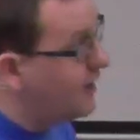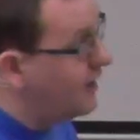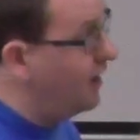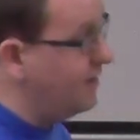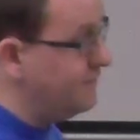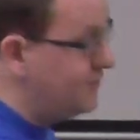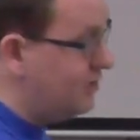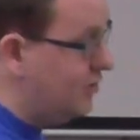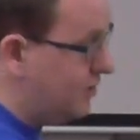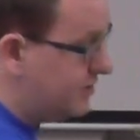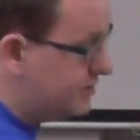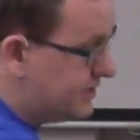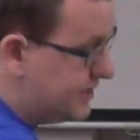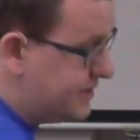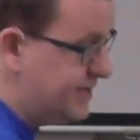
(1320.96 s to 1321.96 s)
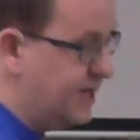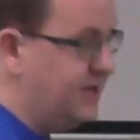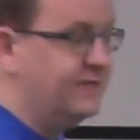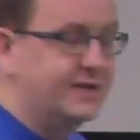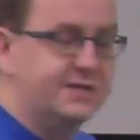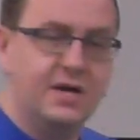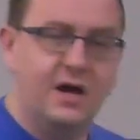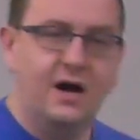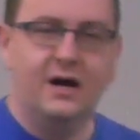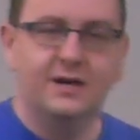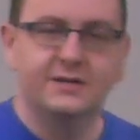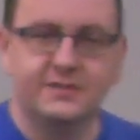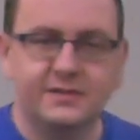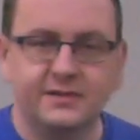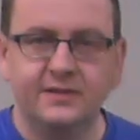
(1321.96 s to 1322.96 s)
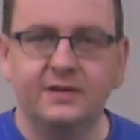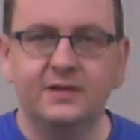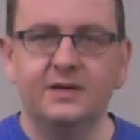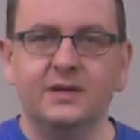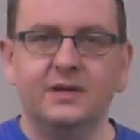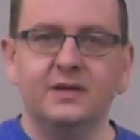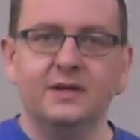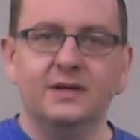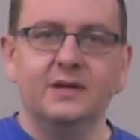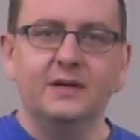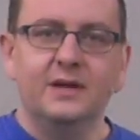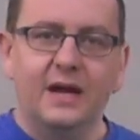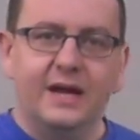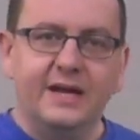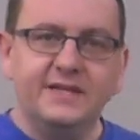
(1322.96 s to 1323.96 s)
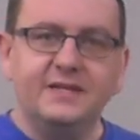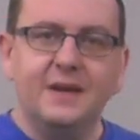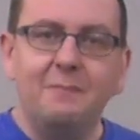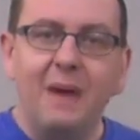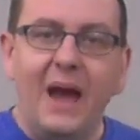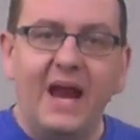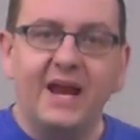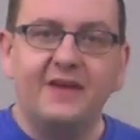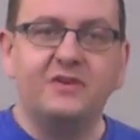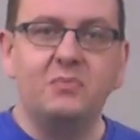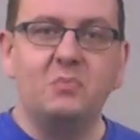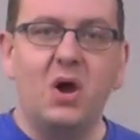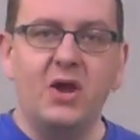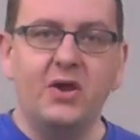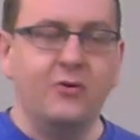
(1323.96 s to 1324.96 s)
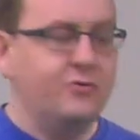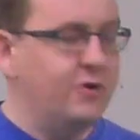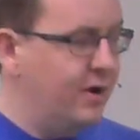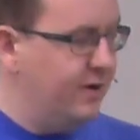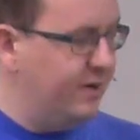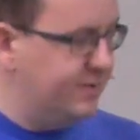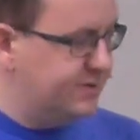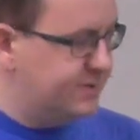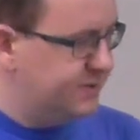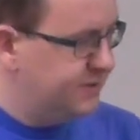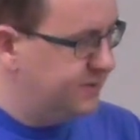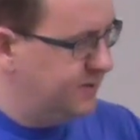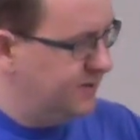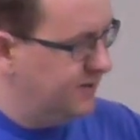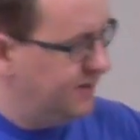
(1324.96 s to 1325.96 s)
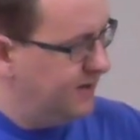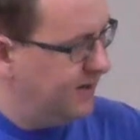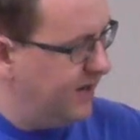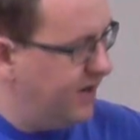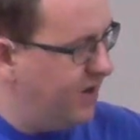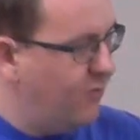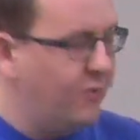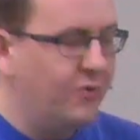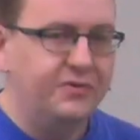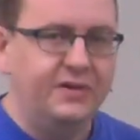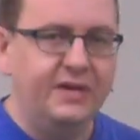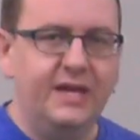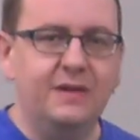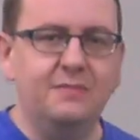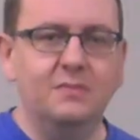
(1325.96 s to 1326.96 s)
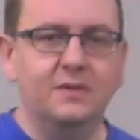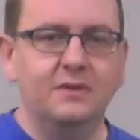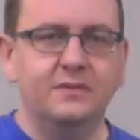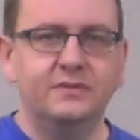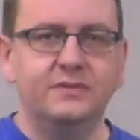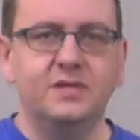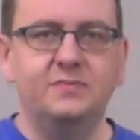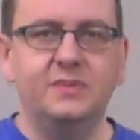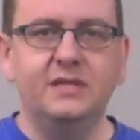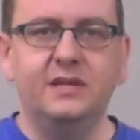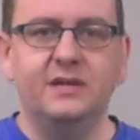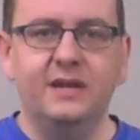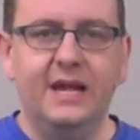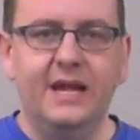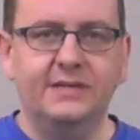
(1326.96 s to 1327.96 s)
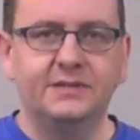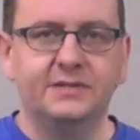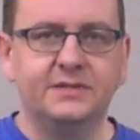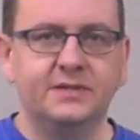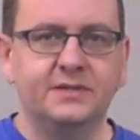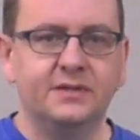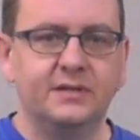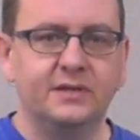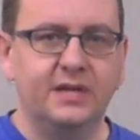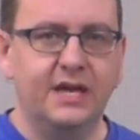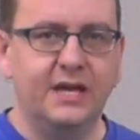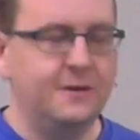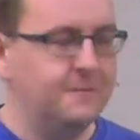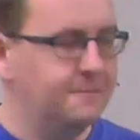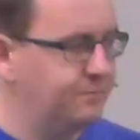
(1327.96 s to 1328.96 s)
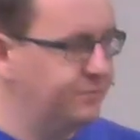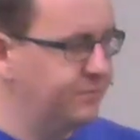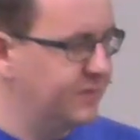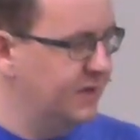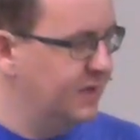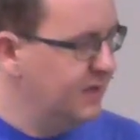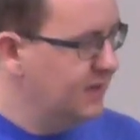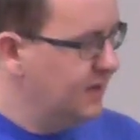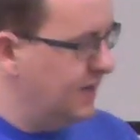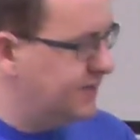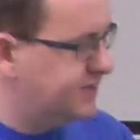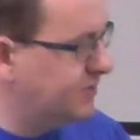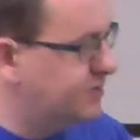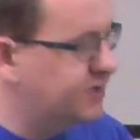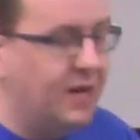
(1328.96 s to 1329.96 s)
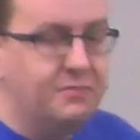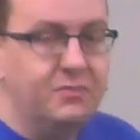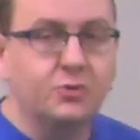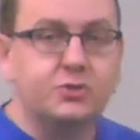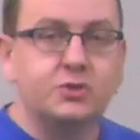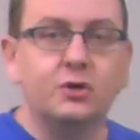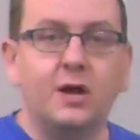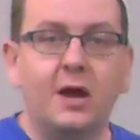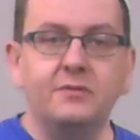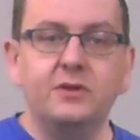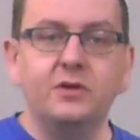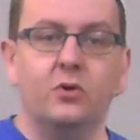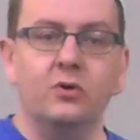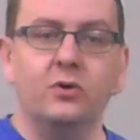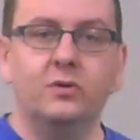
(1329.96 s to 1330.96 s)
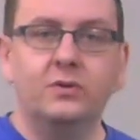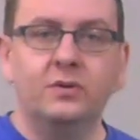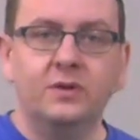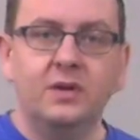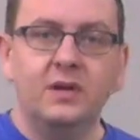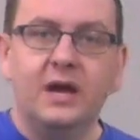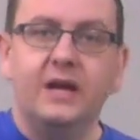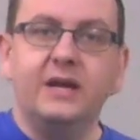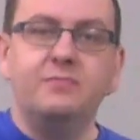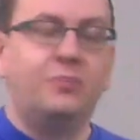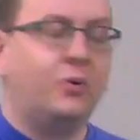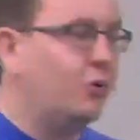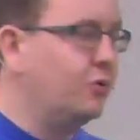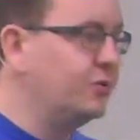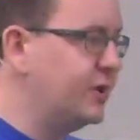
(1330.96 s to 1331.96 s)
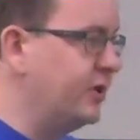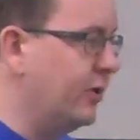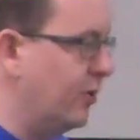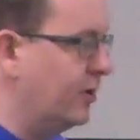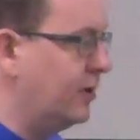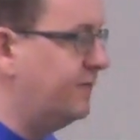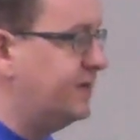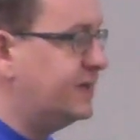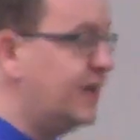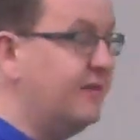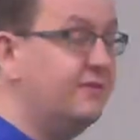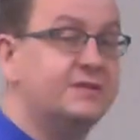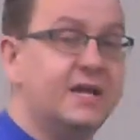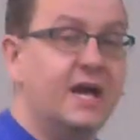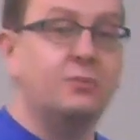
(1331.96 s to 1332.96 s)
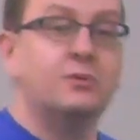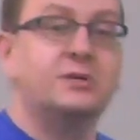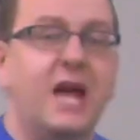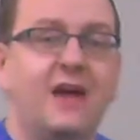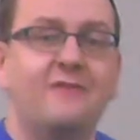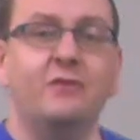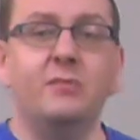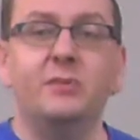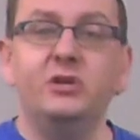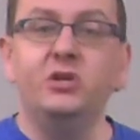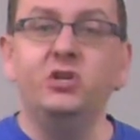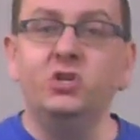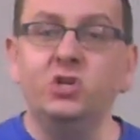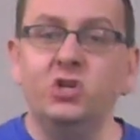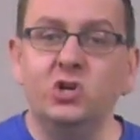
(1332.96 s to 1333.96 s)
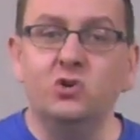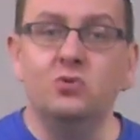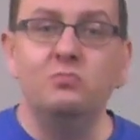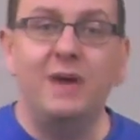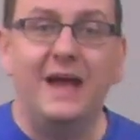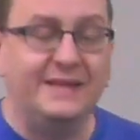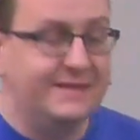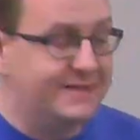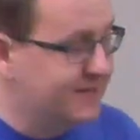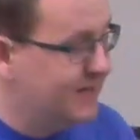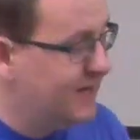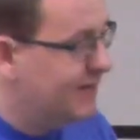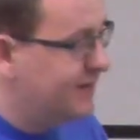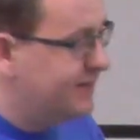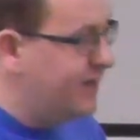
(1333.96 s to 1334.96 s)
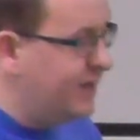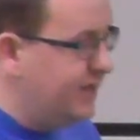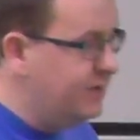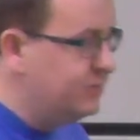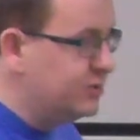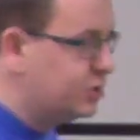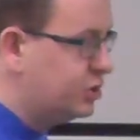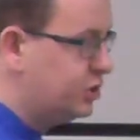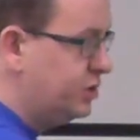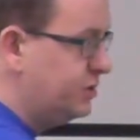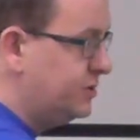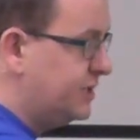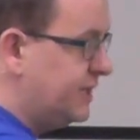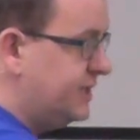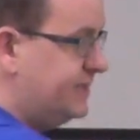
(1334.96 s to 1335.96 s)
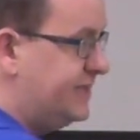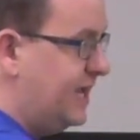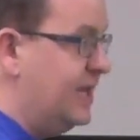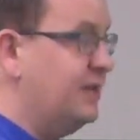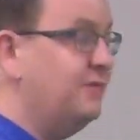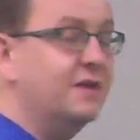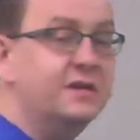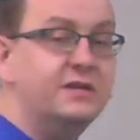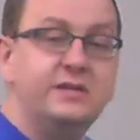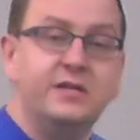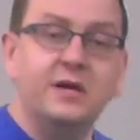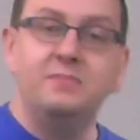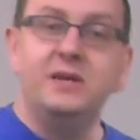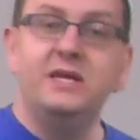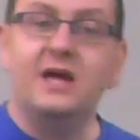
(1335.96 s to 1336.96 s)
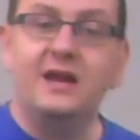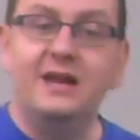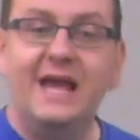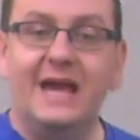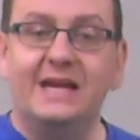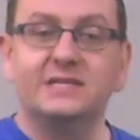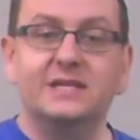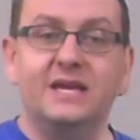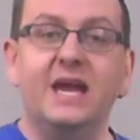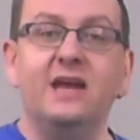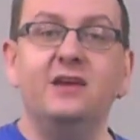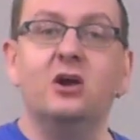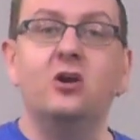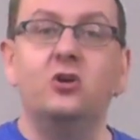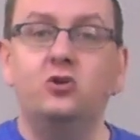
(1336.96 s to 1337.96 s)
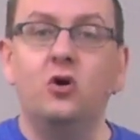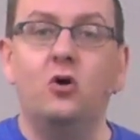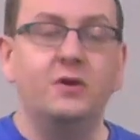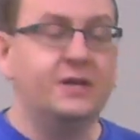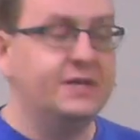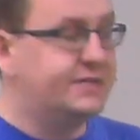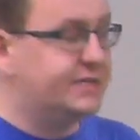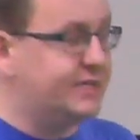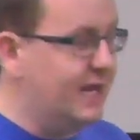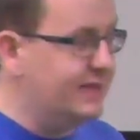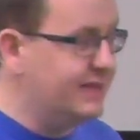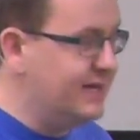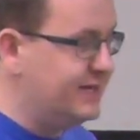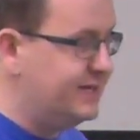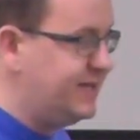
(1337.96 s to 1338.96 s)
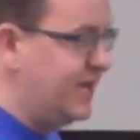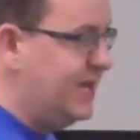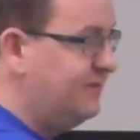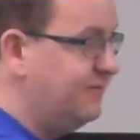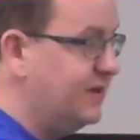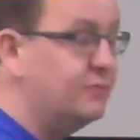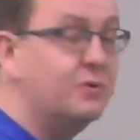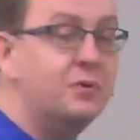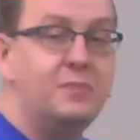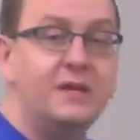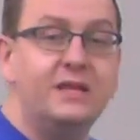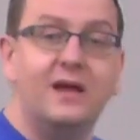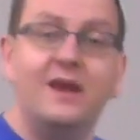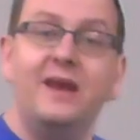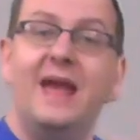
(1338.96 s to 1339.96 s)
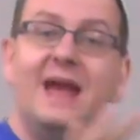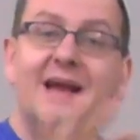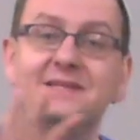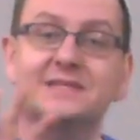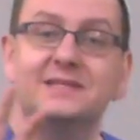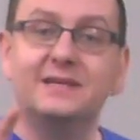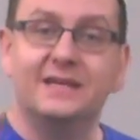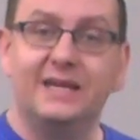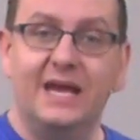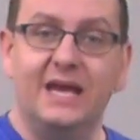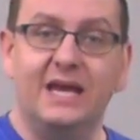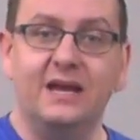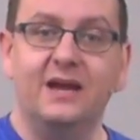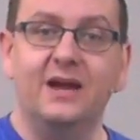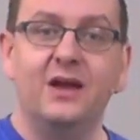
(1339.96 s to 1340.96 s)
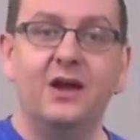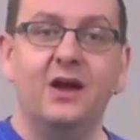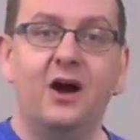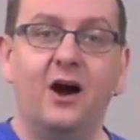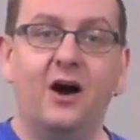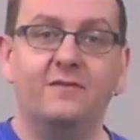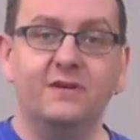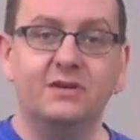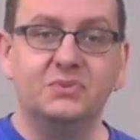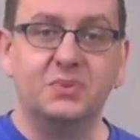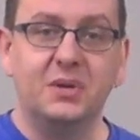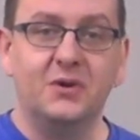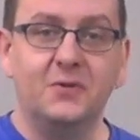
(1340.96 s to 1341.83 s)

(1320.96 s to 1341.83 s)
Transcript: I've looked at David's heart, and he's a man after my own heart, and I want him to be the next king. And so Samuel took out the oil, and he poured the oil over David's head, which everybody knew meant that he was choosing David to be their next king, that God had said that David would be their next king of Israel.